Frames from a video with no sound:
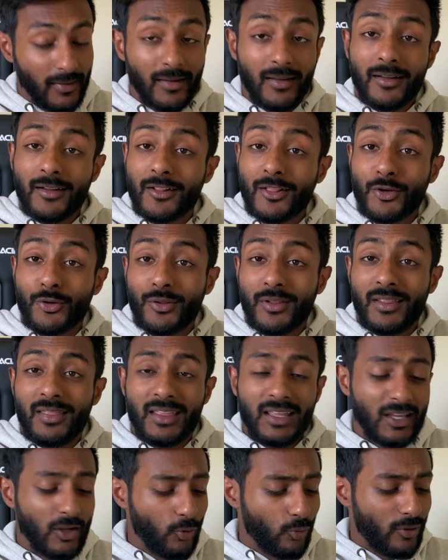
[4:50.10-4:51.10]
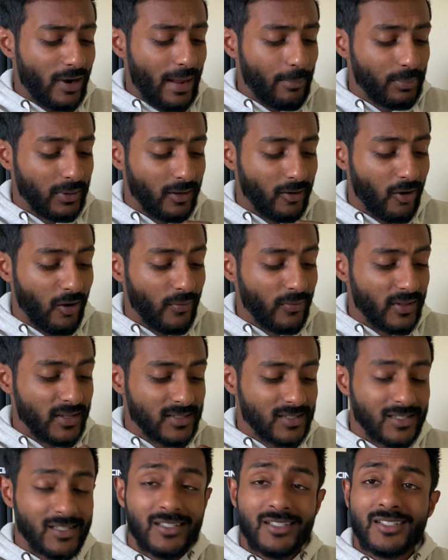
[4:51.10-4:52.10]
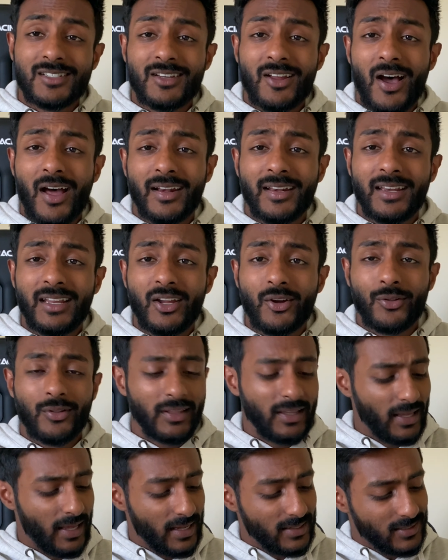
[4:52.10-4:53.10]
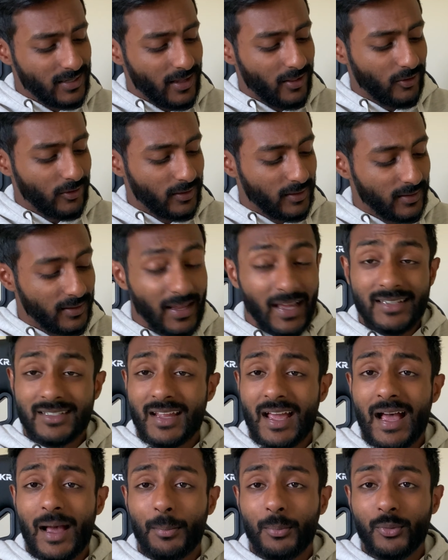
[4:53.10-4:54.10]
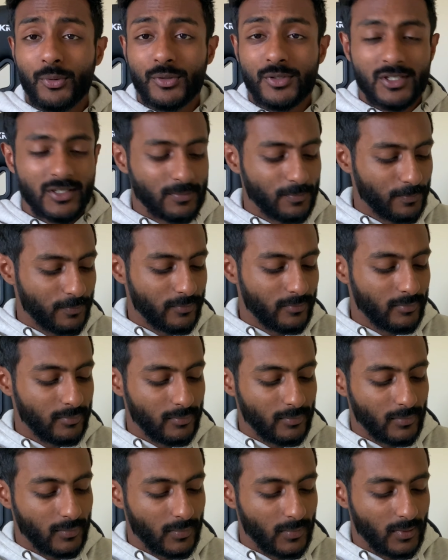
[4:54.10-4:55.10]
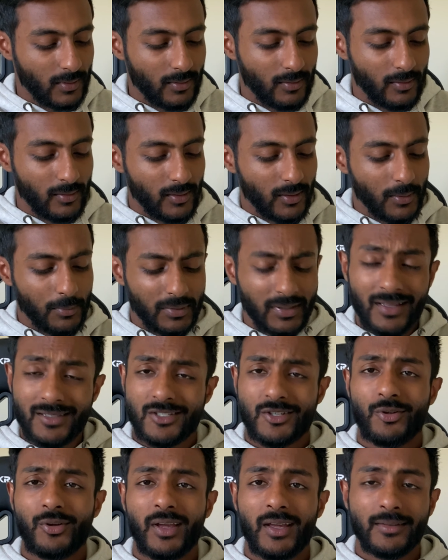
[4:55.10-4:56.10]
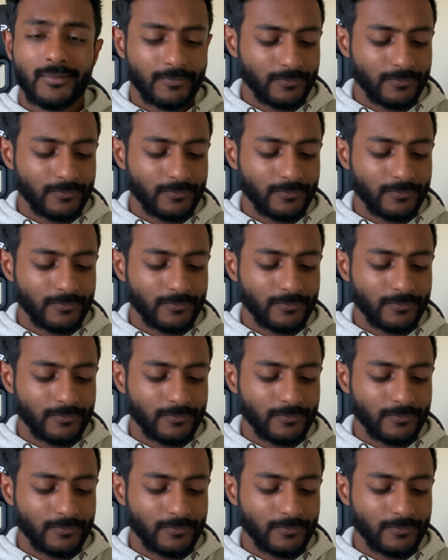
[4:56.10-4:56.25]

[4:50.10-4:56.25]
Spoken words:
Clearly the wrapping on this is not nearly as elegant as Apple's, but that's okay.